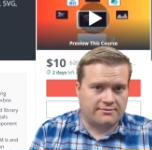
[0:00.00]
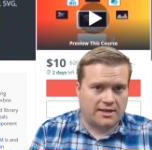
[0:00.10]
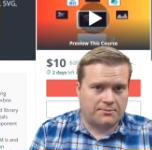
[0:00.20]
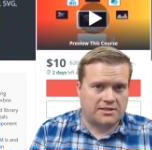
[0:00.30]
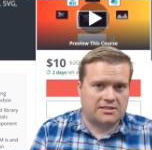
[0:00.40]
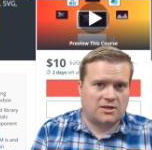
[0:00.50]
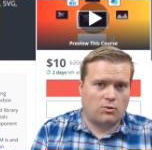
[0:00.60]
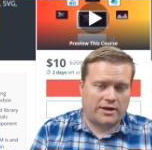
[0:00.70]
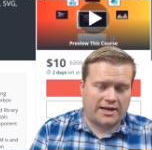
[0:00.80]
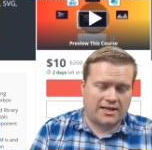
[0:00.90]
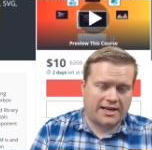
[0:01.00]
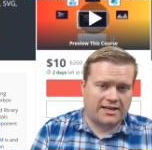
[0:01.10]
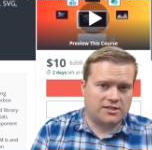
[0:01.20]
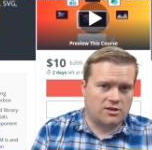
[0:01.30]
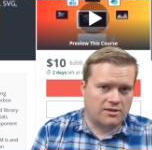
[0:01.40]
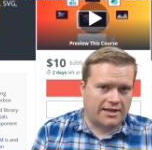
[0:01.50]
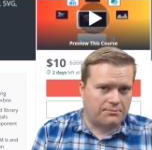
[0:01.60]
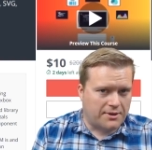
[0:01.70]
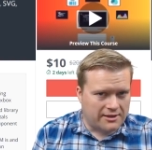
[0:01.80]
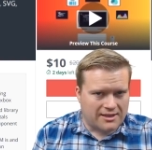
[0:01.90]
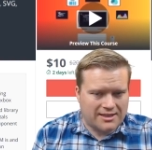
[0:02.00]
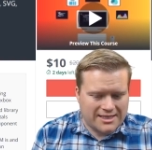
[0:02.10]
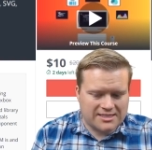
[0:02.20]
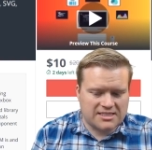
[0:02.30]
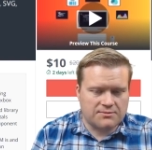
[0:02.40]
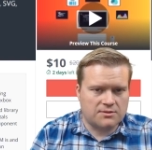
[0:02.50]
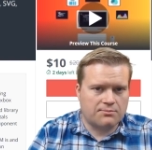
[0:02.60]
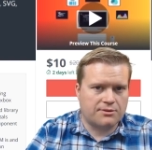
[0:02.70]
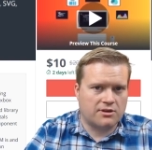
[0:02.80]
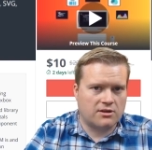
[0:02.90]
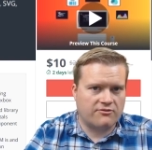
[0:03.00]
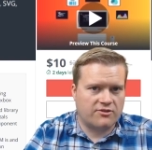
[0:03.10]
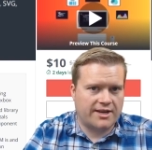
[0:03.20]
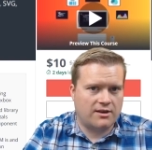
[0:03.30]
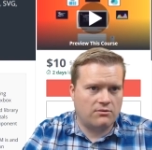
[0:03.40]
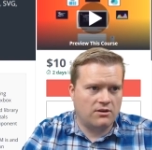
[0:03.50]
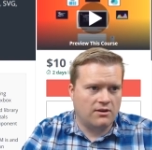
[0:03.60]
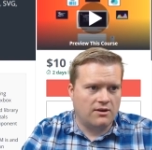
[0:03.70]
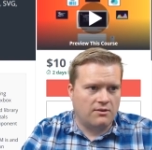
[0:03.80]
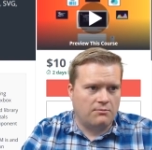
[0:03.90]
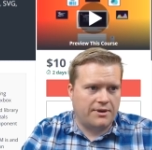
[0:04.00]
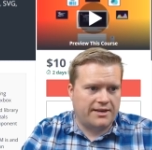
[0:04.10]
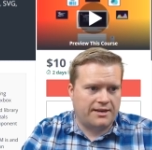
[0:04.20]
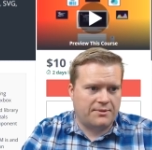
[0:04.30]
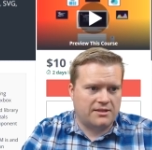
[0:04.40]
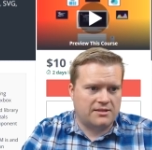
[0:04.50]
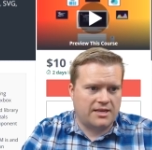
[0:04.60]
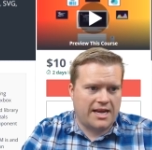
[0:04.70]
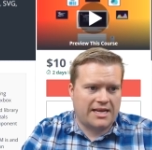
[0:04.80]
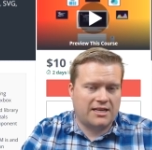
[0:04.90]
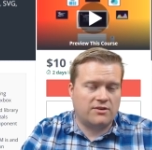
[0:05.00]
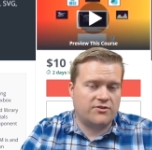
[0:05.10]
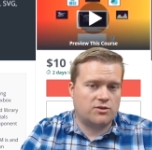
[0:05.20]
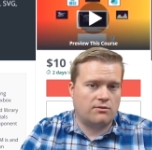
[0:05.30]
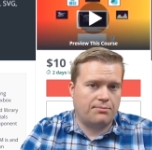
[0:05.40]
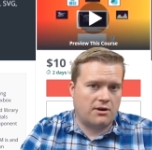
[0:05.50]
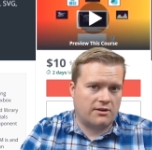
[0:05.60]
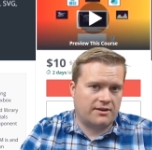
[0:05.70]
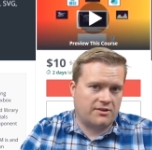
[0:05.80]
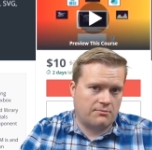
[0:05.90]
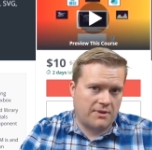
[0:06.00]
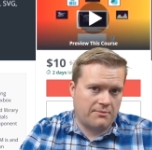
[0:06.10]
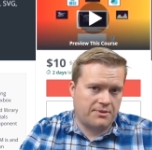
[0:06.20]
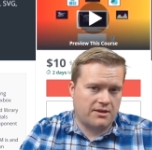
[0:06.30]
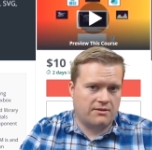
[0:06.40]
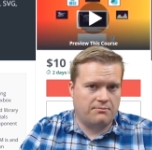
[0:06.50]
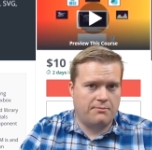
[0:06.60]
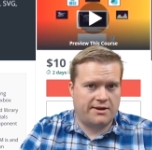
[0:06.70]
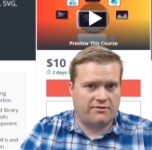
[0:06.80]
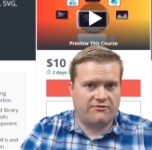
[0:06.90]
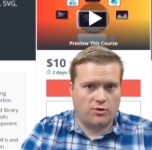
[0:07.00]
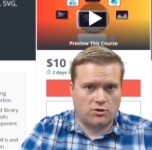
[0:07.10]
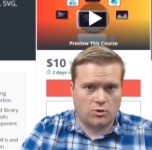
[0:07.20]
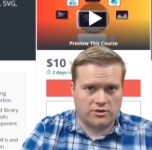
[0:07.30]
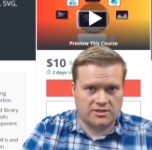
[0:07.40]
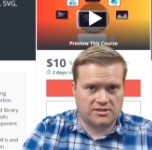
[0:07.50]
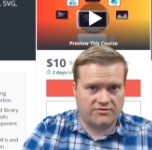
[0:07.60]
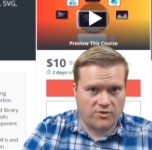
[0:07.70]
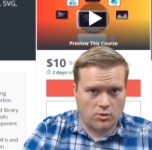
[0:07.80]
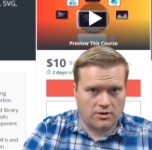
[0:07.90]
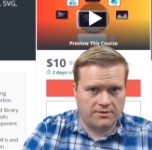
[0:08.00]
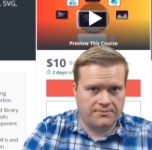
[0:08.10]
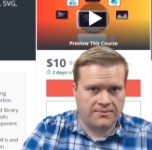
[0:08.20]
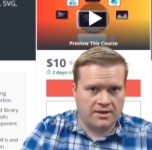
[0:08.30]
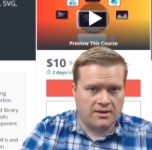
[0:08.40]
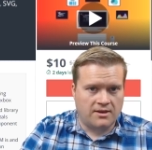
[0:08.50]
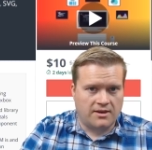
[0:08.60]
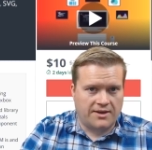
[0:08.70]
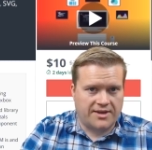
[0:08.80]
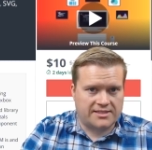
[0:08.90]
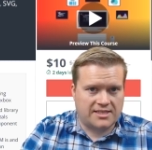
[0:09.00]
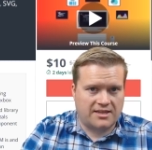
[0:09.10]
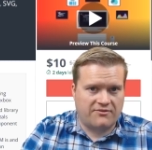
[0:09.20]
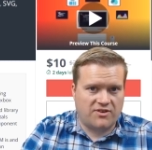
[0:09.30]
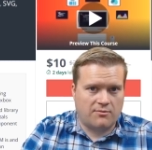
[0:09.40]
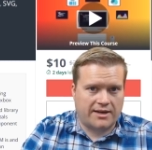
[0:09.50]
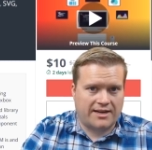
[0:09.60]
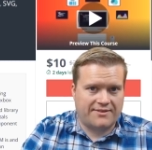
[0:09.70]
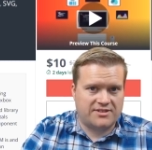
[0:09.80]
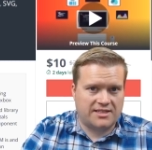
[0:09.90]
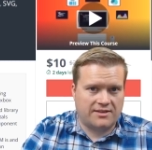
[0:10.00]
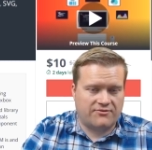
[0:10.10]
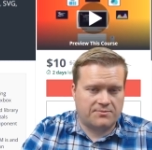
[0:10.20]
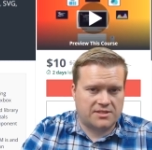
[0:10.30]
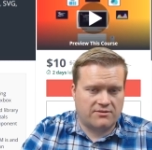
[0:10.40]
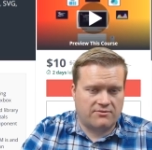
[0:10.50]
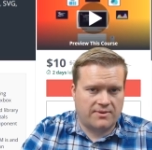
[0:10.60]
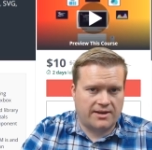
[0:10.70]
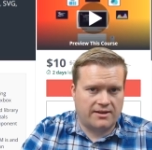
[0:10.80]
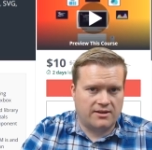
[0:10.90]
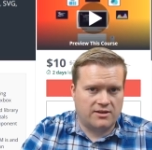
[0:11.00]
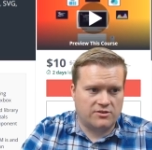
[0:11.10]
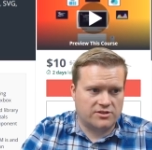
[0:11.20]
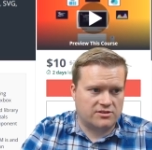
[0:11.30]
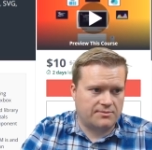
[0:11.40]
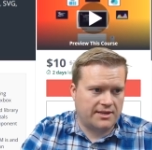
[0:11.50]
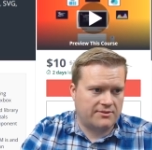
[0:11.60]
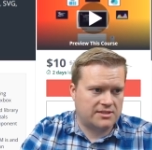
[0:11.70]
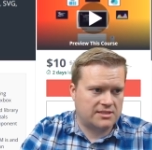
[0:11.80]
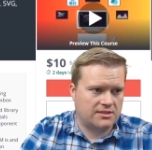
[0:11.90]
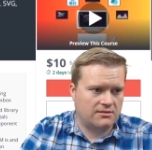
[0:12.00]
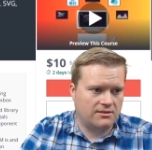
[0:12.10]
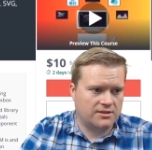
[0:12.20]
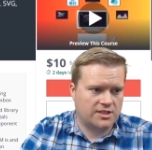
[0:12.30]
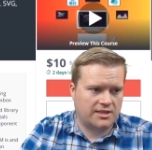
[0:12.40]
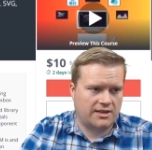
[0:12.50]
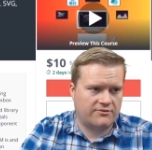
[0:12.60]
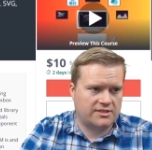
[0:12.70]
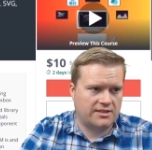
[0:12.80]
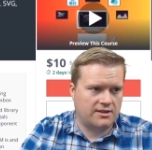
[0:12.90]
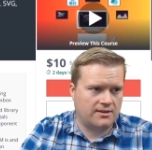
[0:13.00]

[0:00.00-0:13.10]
I'm going to see what I like and don't like. But it seems to be pretty good for now. But I mean, any individual part, there might be better full courses for. And that's kind of the feedback I've seen from some of my users. But I would still check it out for $10.